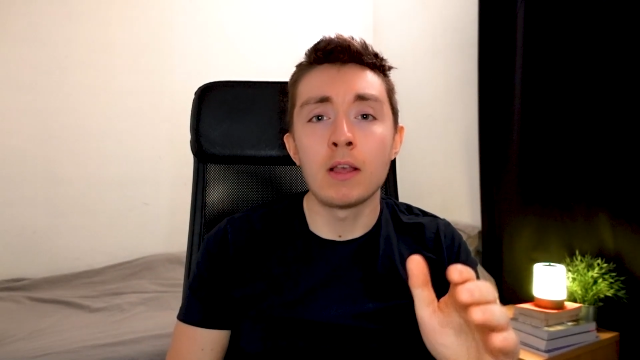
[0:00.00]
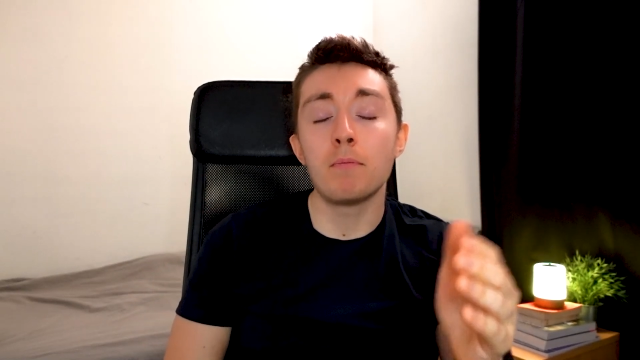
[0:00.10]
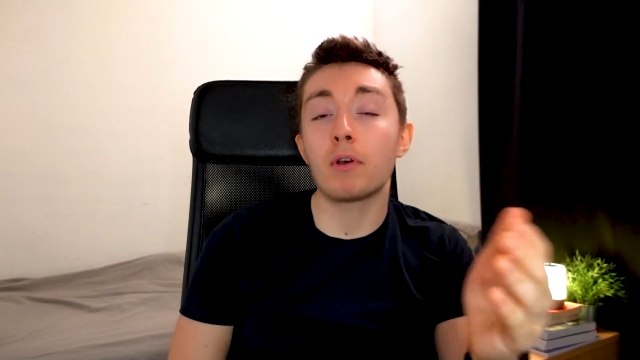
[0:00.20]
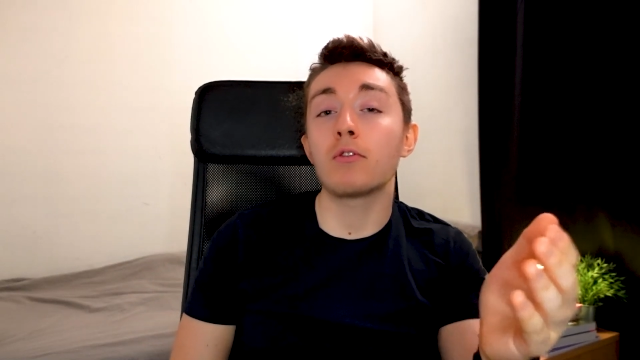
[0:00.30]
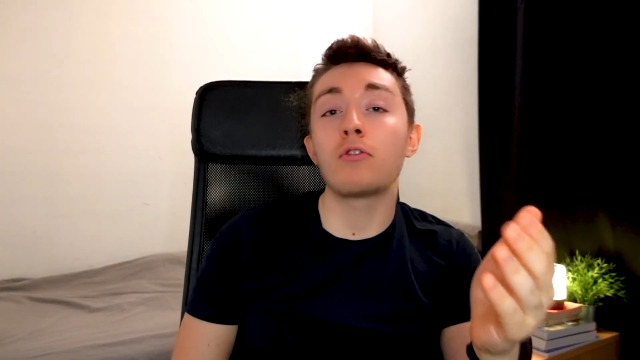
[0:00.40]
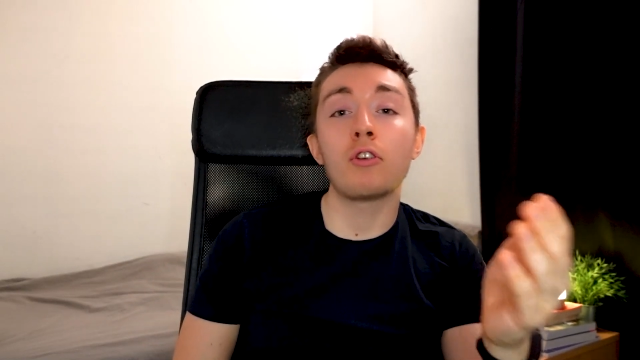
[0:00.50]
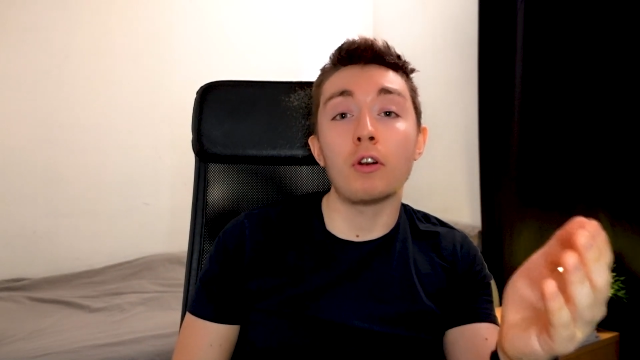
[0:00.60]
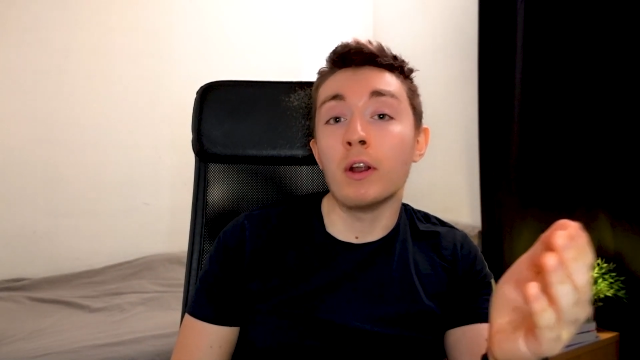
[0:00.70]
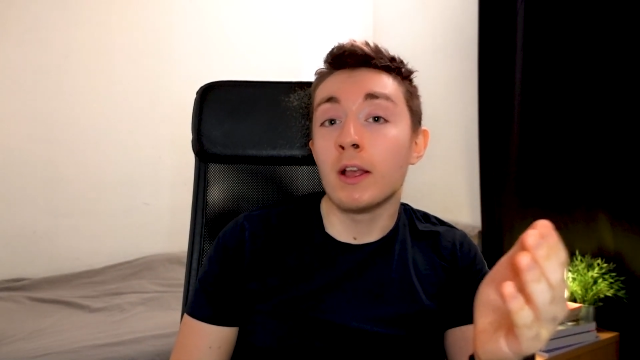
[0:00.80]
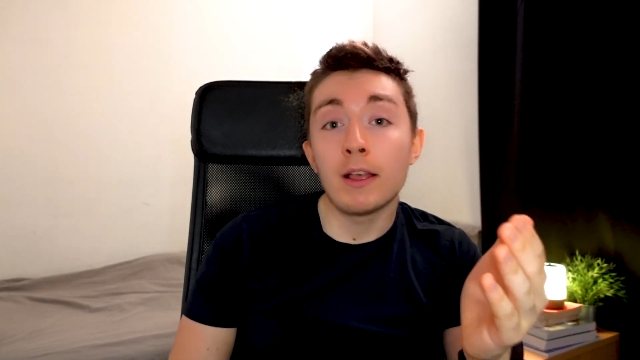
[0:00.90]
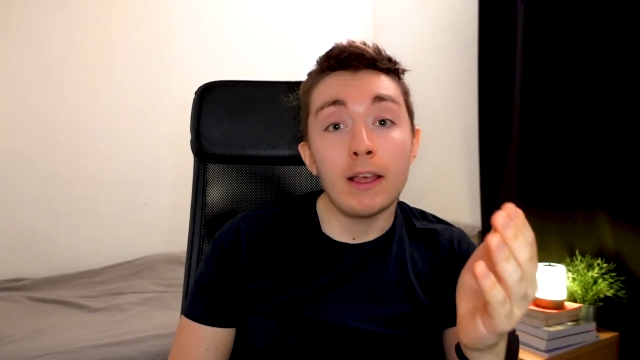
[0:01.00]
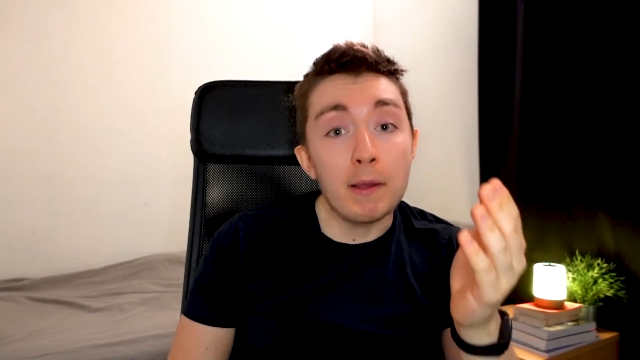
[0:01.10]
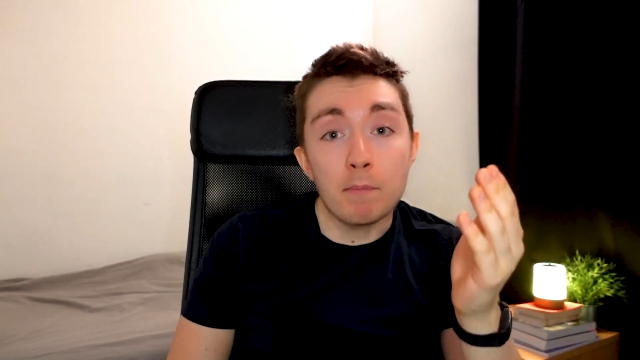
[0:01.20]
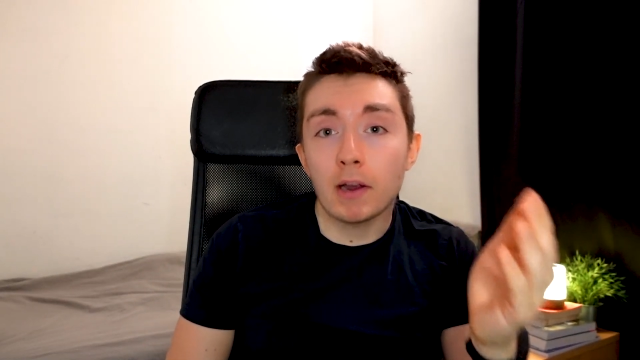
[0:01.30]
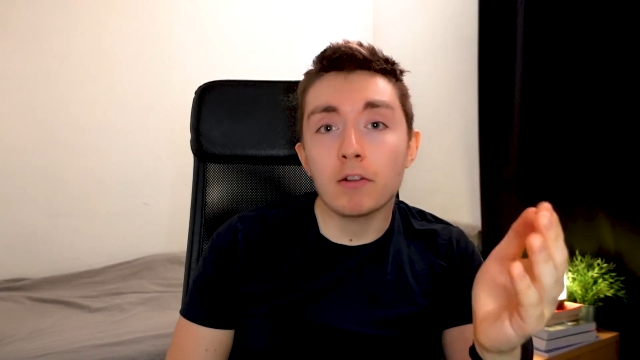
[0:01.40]
Because sure, it
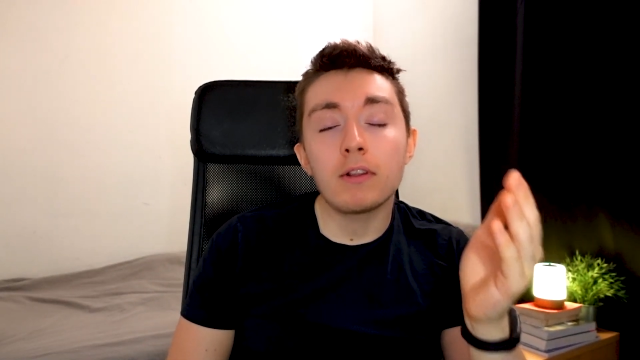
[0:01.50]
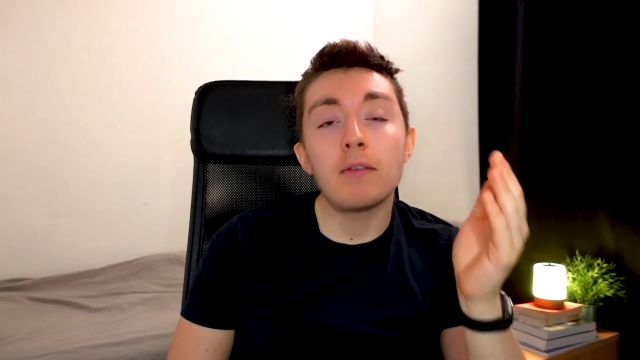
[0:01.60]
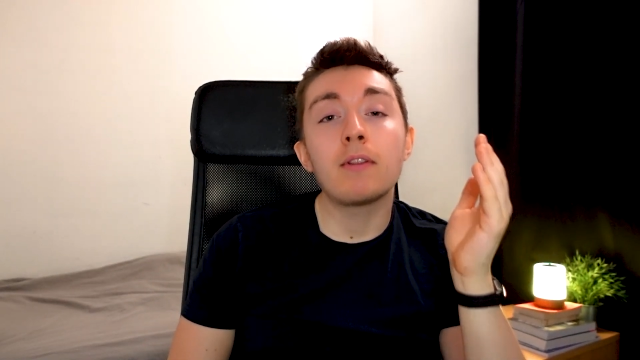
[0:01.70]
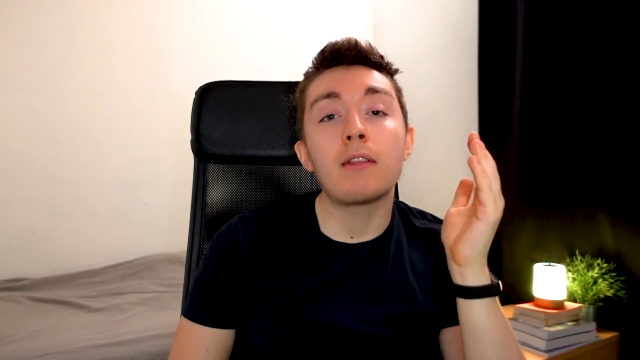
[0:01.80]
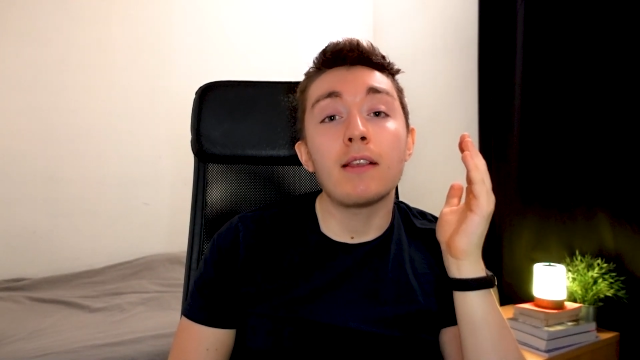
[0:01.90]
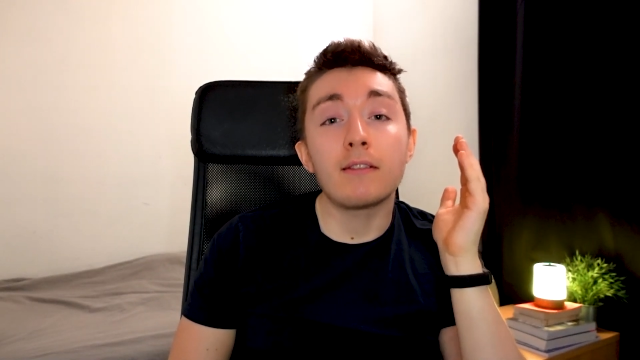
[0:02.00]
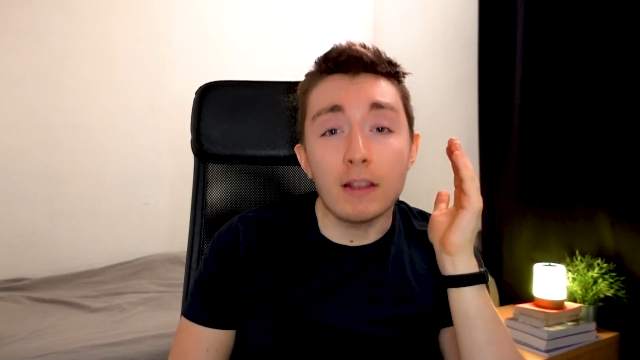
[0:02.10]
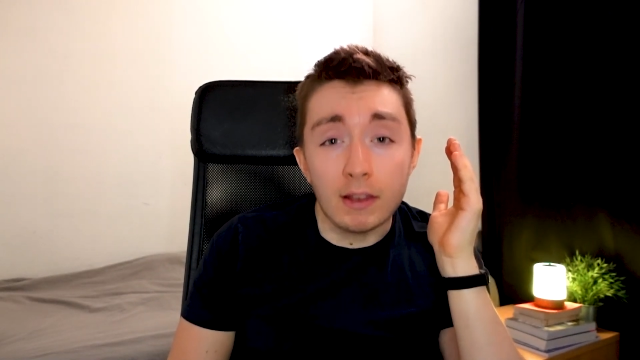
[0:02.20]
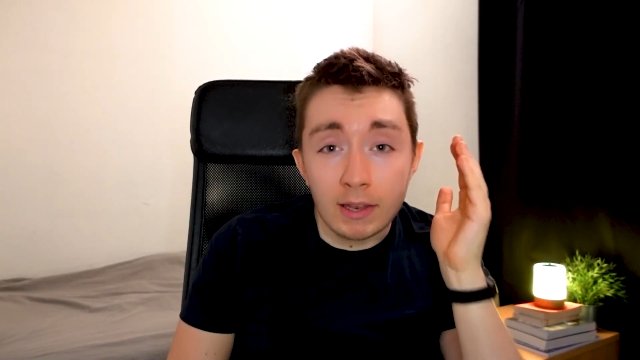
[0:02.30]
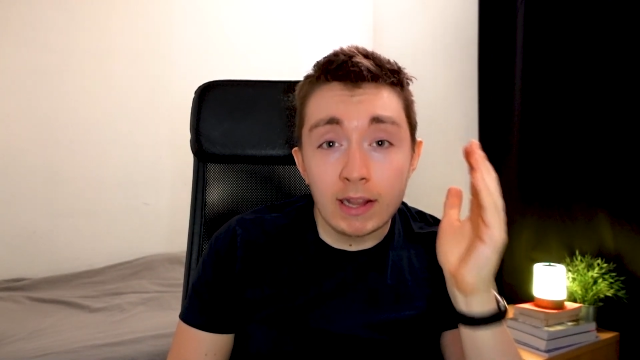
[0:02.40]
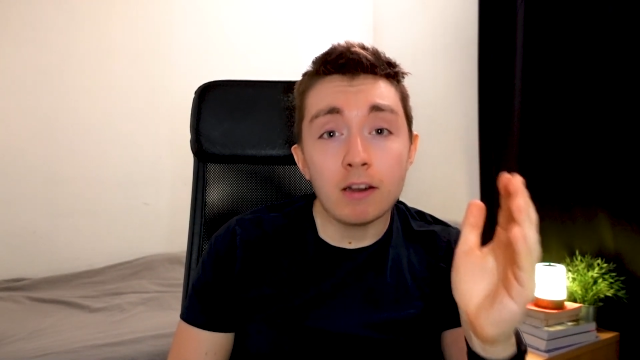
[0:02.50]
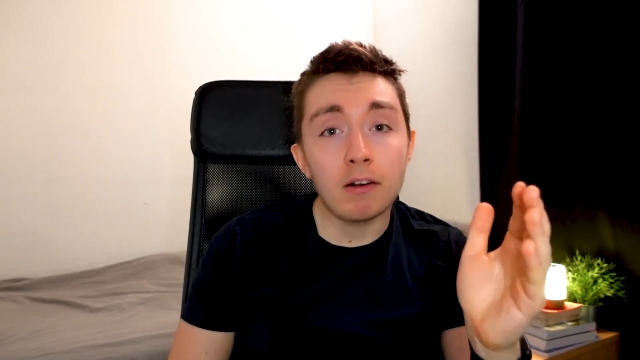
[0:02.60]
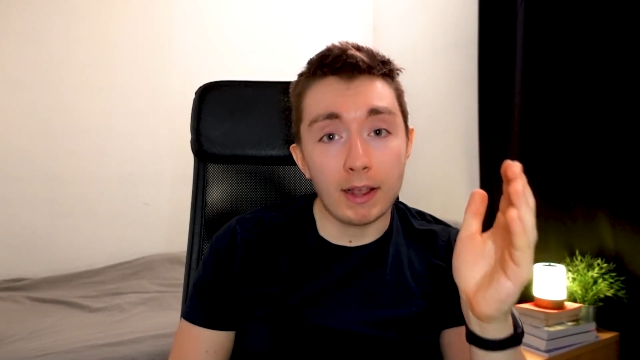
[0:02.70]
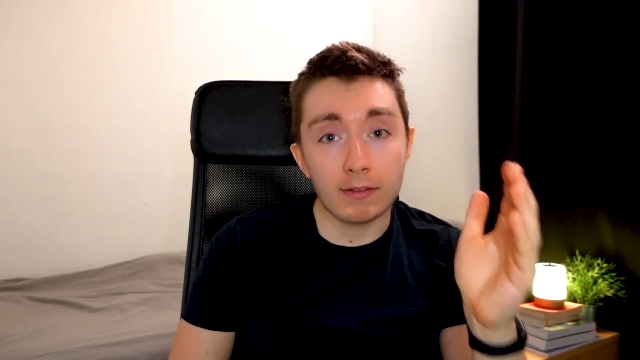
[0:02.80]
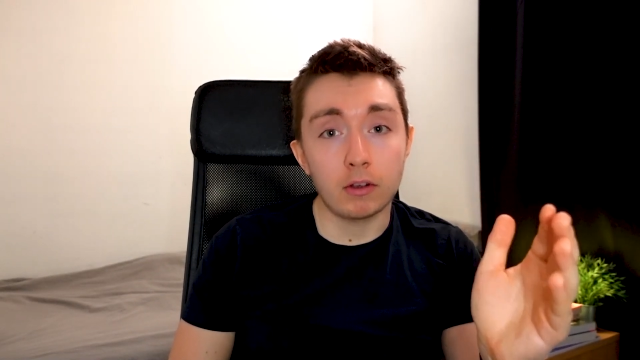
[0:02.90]
might not even taste
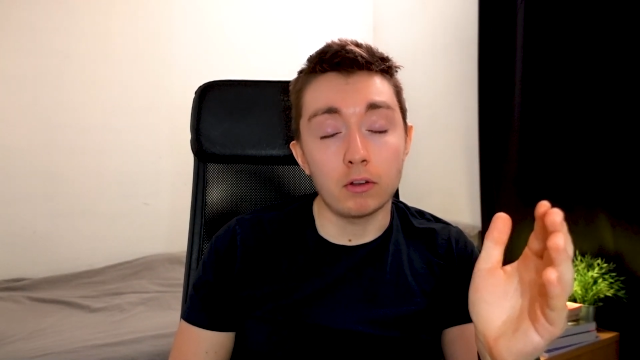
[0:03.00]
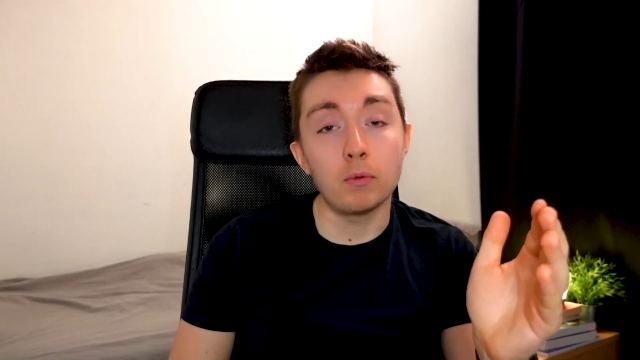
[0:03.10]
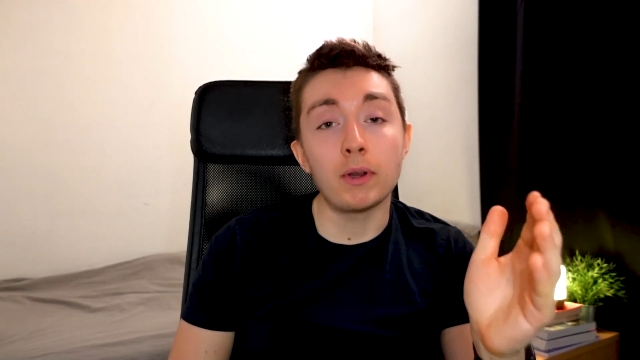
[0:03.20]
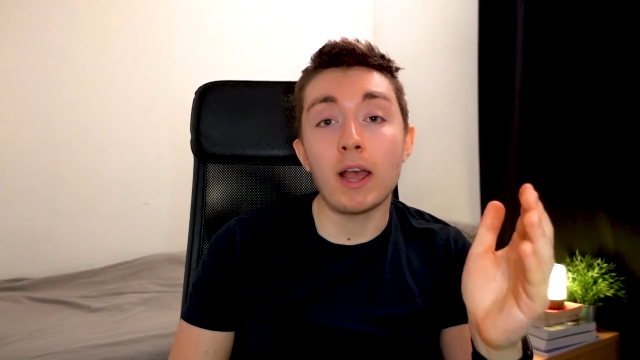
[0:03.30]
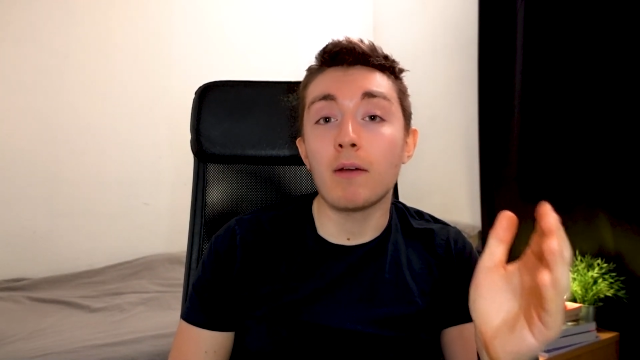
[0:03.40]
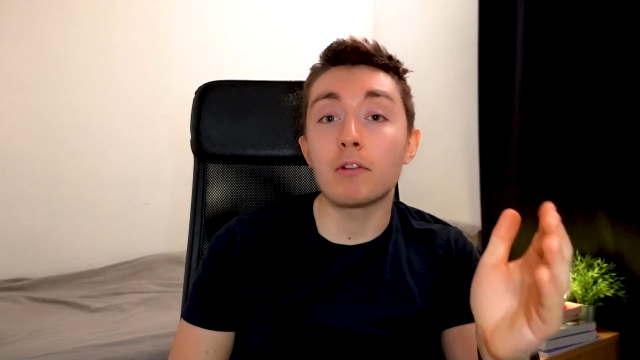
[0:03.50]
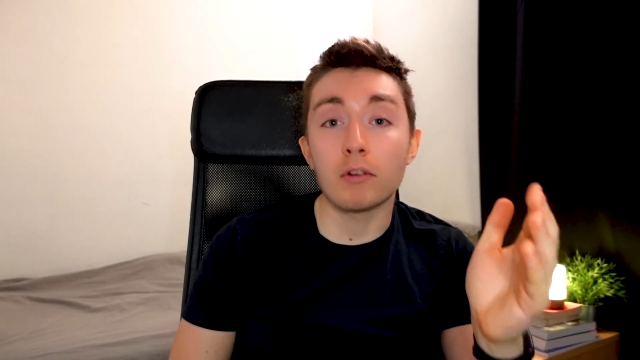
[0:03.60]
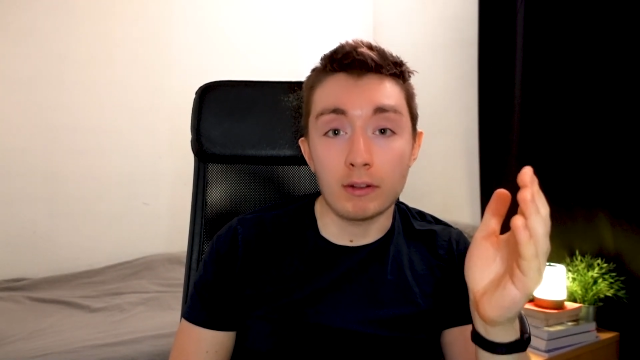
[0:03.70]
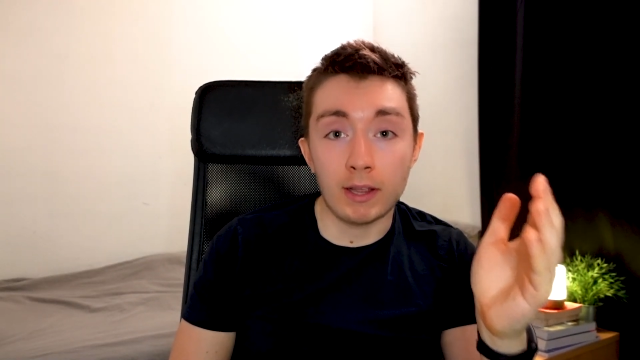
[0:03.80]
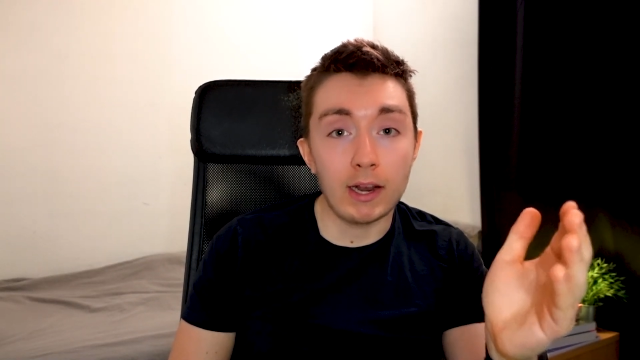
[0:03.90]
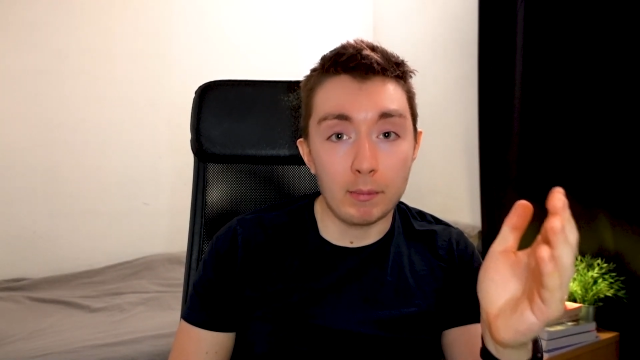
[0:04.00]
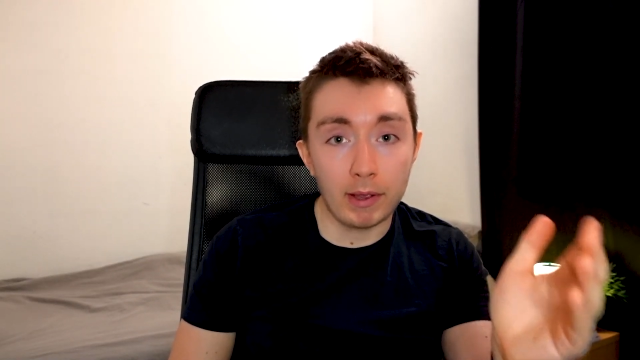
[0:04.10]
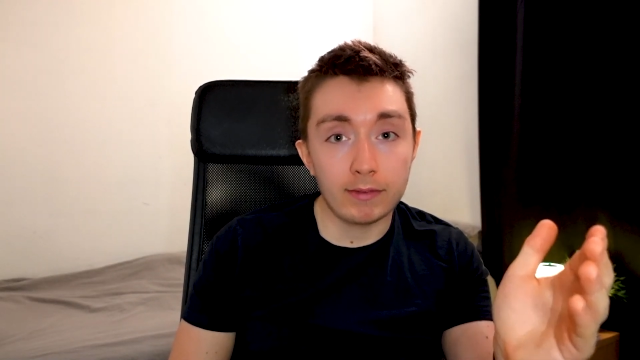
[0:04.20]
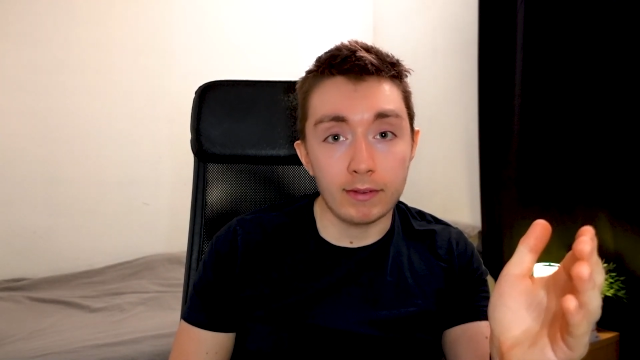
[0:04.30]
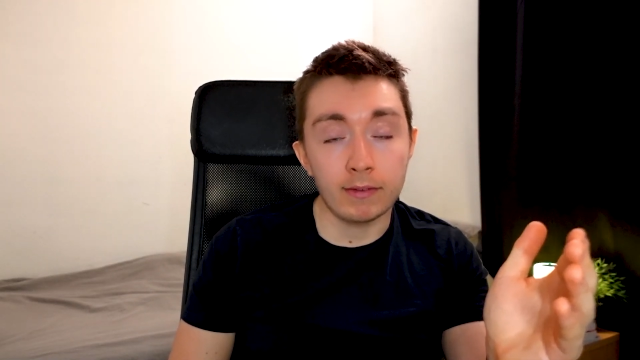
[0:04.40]
nearly as good when you have it on a daily
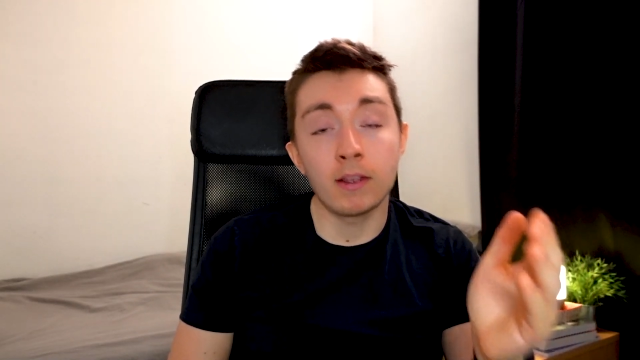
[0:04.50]
basis,